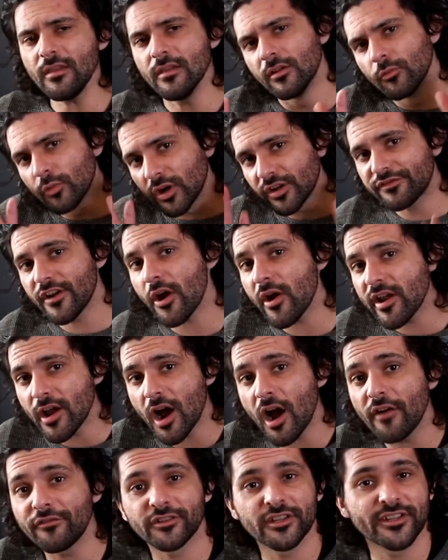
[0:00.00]
What very
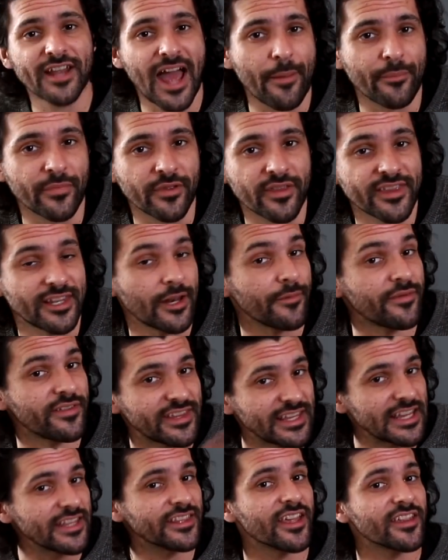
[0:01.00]
often happens, and I've
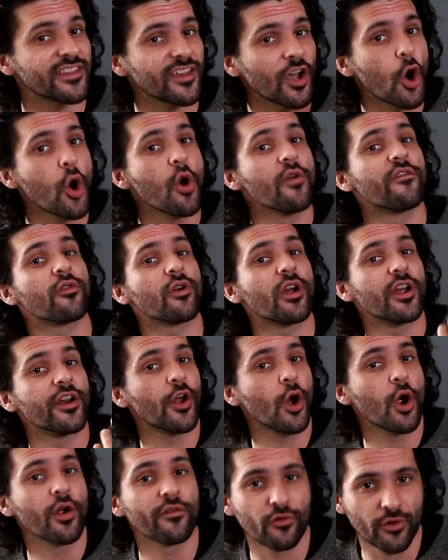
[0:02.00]
seen this over and
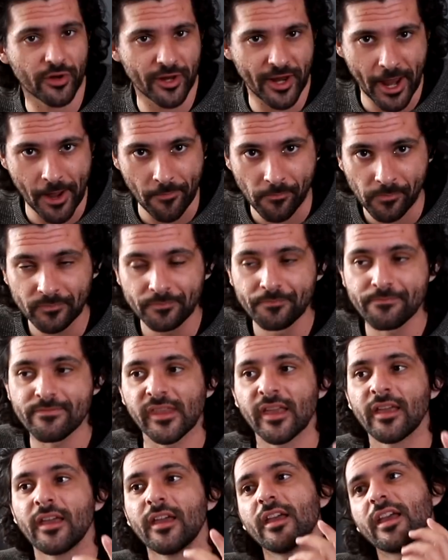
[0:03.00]
over again,
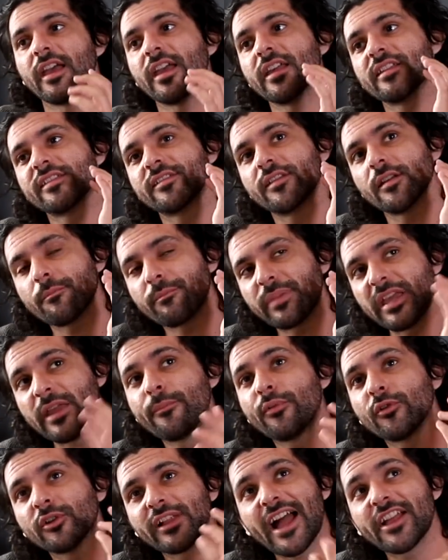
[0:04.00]
is that
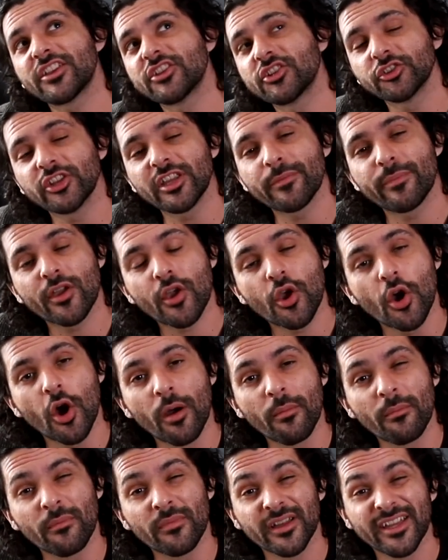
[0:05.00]
people actually
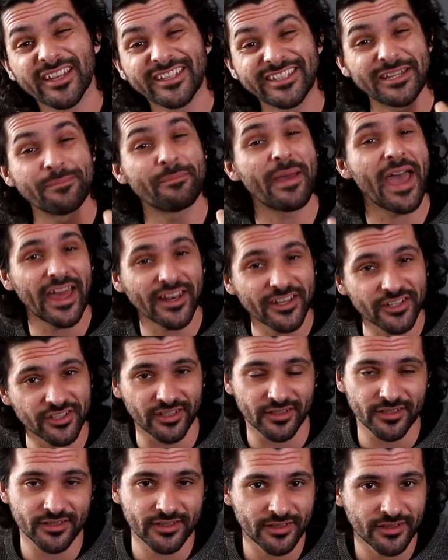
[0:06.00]
become
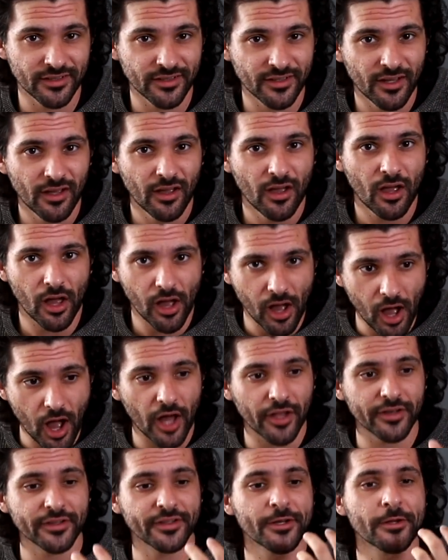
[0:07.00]
dependent
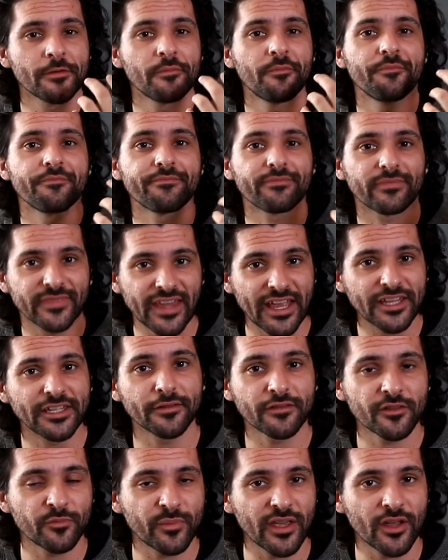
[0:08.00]
on
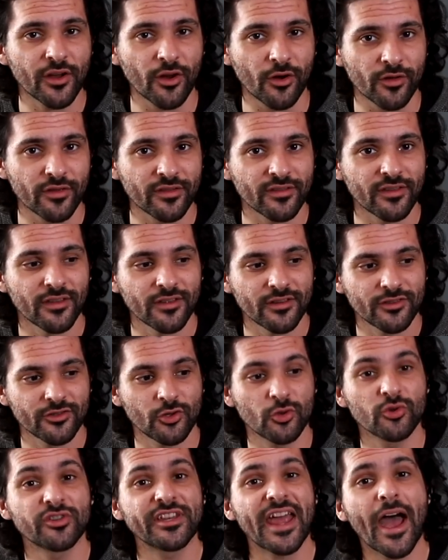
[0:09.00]
native speakers
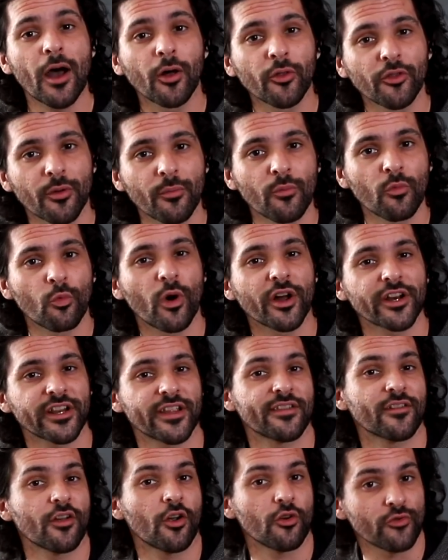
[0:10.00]
to tell them what
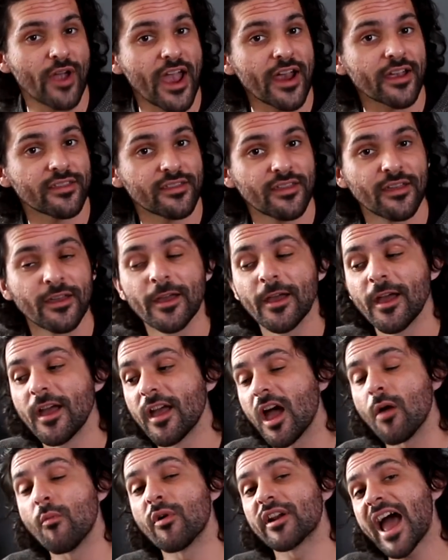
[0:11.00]
is correct.
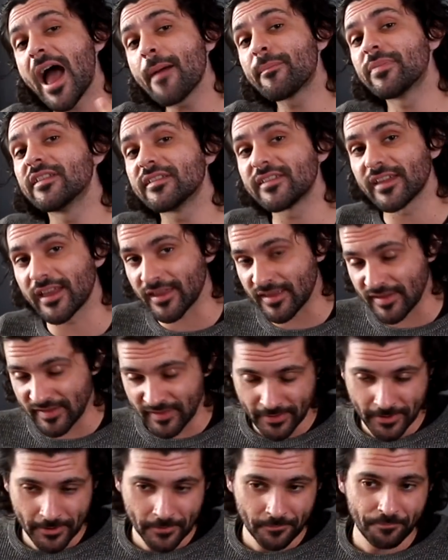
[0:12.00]
And what happens is
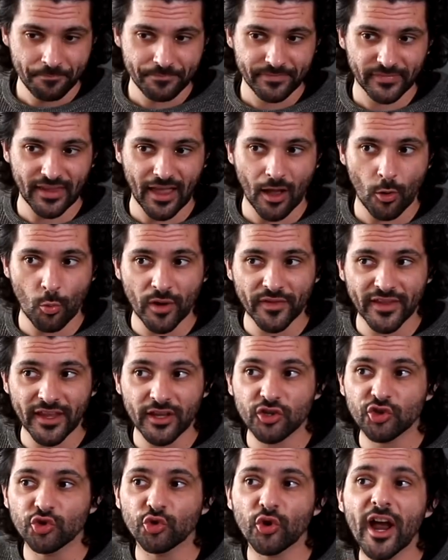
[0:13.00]
that when they
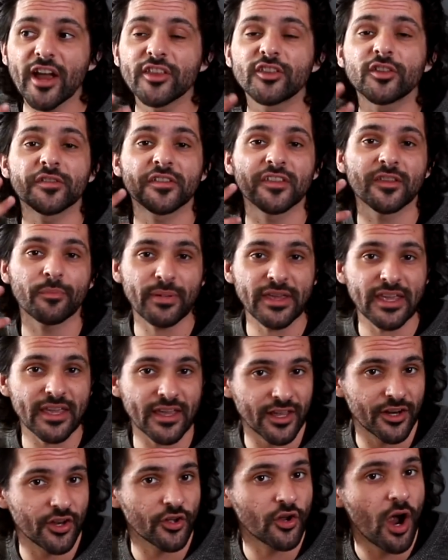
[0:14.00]
try to speak
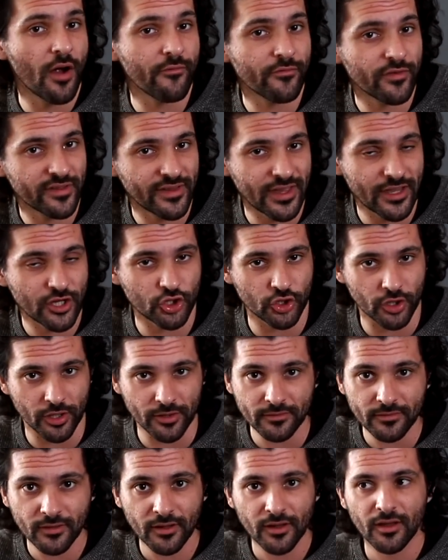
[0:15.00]
in a
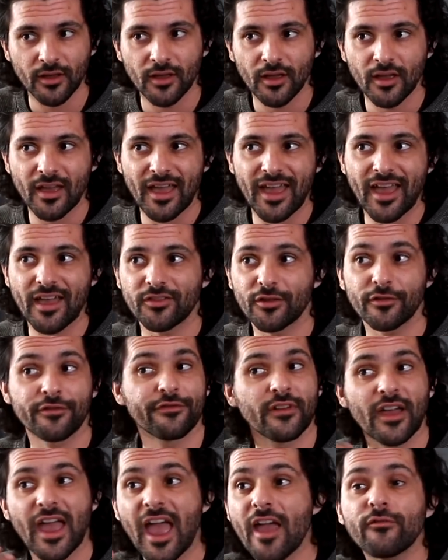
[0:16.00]
conversation,
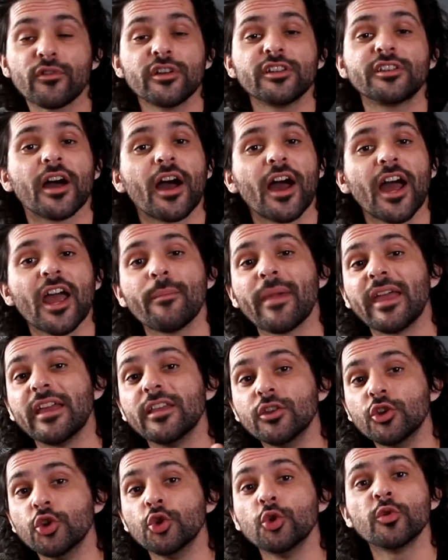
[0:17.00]
every time a
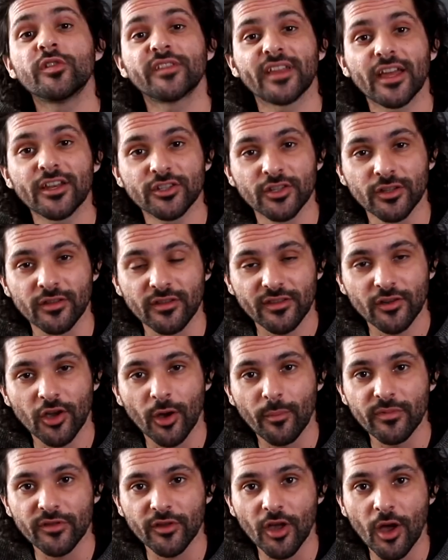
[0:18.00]
new sentence
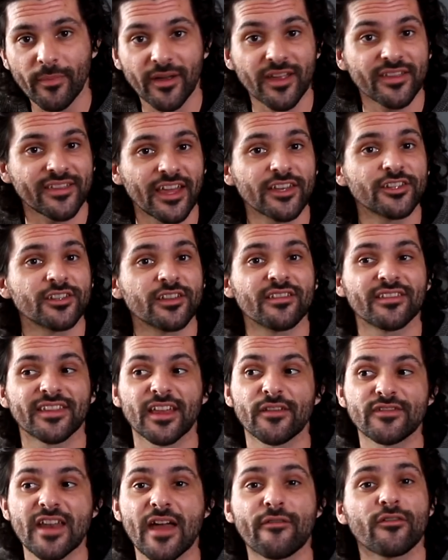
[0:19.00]
comes up, a sentence
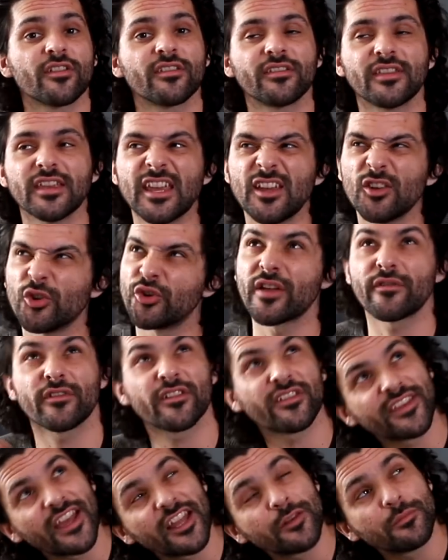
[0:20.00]
they've never seen or never
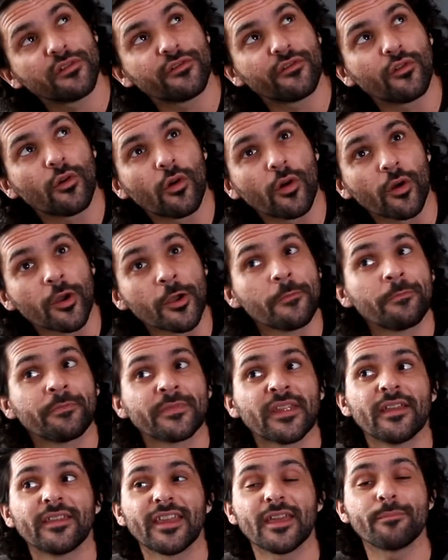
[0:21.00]
said before,
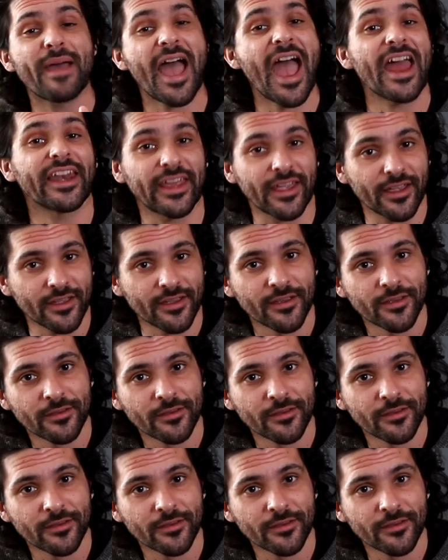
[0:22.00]
they panic,